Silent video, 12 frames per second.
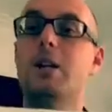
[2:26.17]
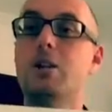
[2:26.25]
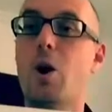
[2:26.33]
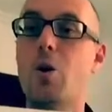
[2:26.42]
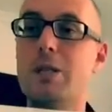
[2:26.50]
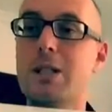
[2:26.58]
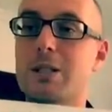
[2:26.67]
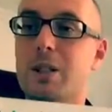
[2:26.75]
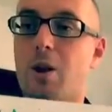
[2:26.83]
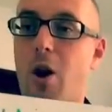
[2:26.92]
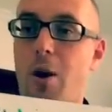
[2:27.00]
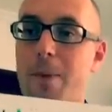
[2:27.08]
Notice the
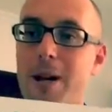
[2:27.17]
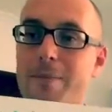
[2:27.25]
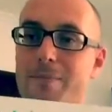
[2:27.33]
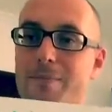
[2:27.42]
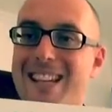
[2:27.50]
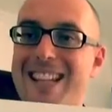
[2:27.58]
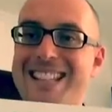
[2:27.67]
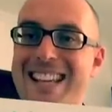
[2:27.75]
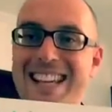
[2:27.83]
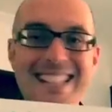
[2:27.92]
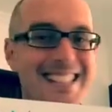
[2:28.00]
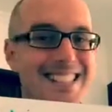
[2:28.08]
comma is
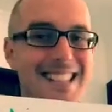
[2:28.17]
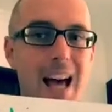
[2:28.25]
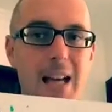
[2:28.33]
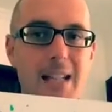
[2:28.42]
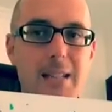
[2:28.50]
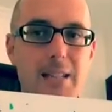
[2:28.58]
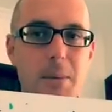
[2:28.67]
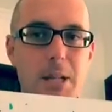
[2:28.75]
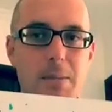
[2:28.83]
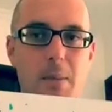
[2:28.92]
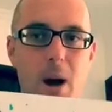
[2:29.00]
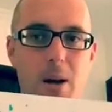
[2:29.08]
inside the
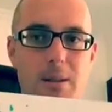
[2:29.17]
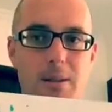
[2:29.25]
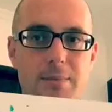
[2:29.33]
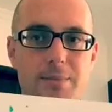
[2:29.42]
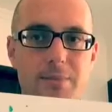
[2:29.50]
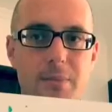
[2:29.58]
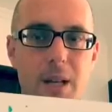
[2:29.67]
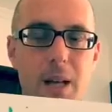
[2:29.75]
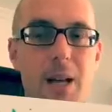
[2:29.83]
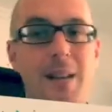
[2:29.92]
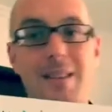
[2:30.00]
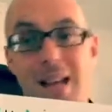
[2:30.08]
speech marks.
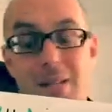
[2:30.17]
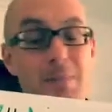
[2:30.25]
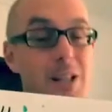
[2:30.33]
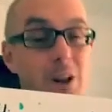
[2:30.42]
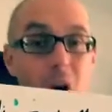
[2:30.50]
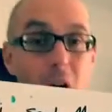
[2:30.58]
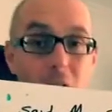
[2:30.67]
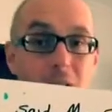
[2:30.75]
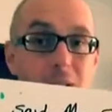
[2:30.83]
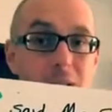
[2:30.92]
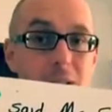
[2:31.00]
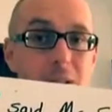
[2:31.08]
That's
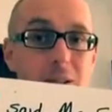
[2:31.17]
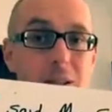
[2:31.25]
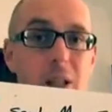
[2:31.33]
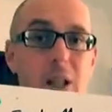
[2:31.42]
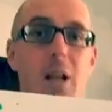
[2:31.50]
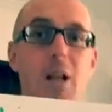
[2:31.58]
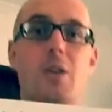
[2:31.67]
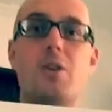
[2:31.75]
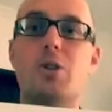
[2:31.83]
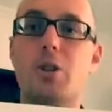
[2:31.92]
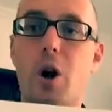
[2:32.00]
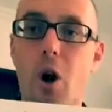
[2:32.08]
because there
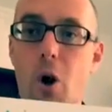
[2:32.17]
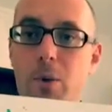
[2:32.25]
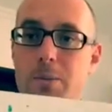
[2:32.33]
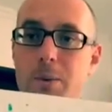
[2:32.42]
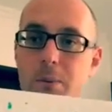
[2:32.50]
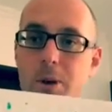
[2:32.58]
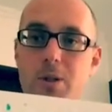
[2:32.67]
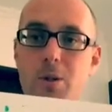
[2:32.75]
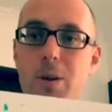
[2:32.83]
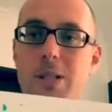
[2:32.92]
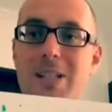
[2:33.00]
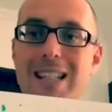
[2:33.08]
should always be
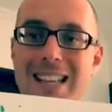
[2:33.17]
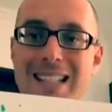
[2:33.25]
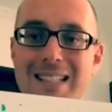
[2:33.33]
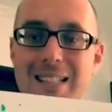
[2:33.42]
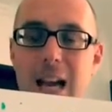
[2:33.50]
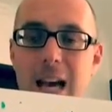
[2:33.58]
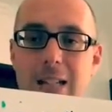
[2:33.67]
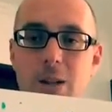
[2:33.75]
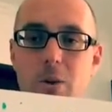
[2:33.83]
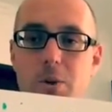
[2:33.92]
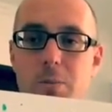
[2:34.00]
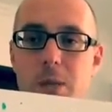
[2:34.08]
punctuation inside
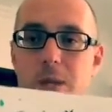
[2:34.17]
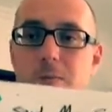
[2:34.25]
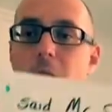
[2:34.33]
those speech